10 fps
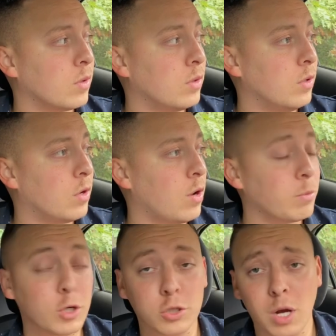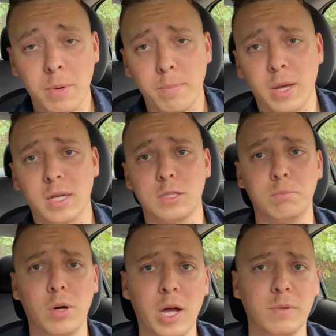you know, I'm gonna try my best.
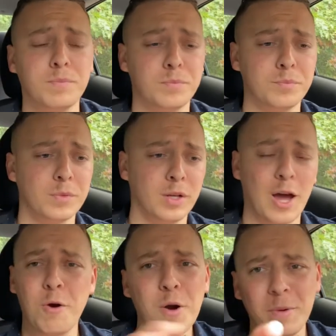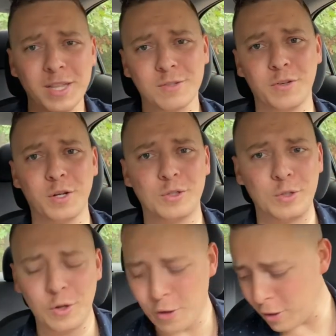But I don't wanna make this video
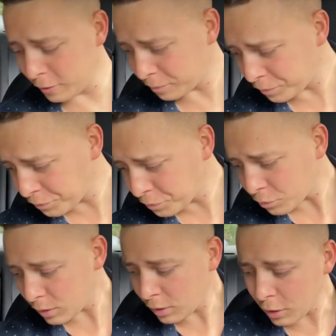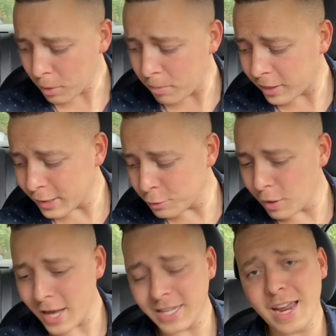too long. But this
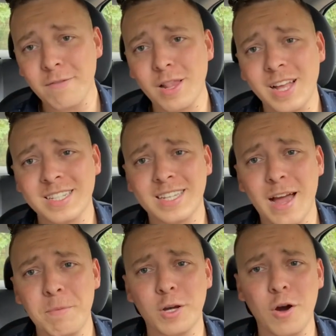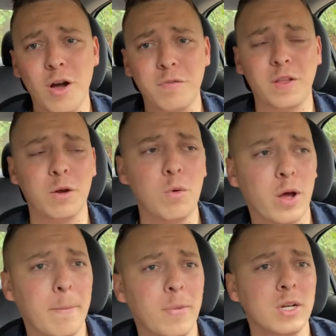I did have a lot to say. I've been gone for like,
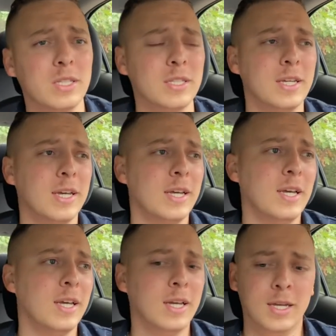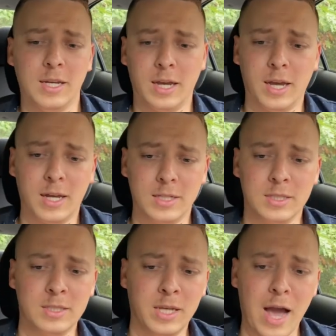what, a month? And
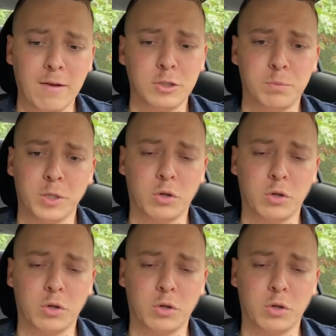yeah, I've just been